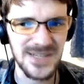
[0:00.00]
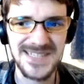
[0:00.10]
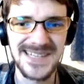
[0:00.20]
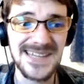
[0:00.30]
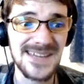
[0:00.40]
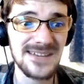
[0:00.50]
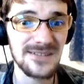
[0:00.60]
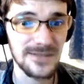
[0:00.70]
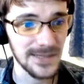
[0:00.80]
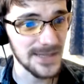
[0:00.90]
he's lean.
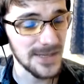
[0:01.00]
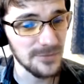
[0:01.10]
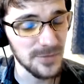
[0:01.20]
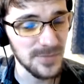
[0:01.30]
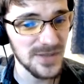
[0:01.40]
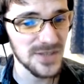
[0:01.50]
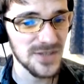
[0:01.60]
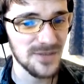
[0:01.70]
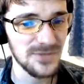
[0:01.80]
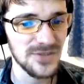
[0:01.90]
Lean would be the
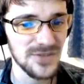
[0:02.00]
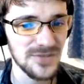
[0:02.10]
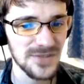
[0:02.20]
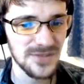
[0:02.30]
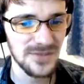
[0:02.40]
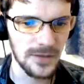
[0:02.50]
term you'd use.